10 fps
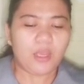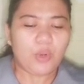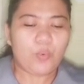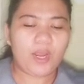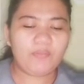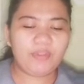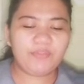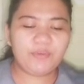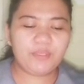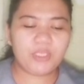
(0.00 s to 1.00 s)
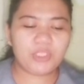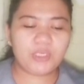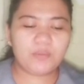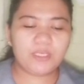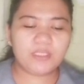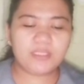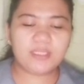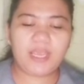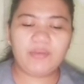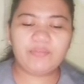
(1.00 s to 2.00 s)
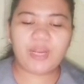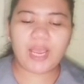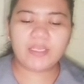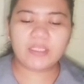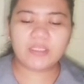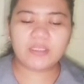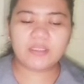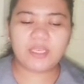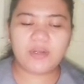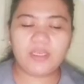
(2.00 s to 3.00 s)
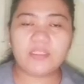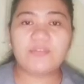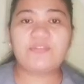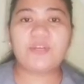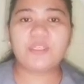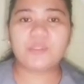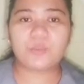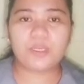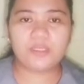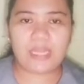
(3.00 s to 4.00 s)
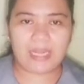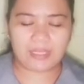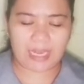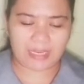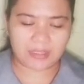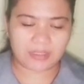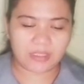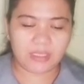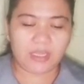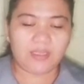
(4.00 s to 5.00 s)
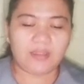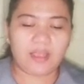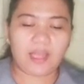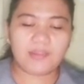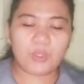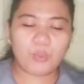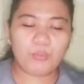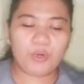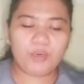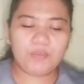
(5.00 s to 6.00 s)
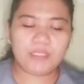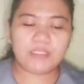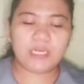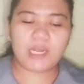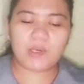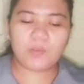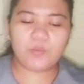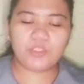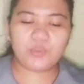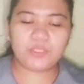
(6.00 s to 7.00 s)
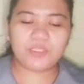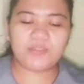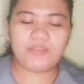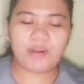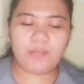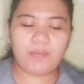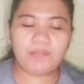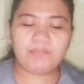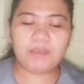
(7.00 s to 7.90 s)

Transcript: One of the foundational works that gave rise to this theory is the First World Atlas, the Theatrum Orbis Terrarum, which was developed and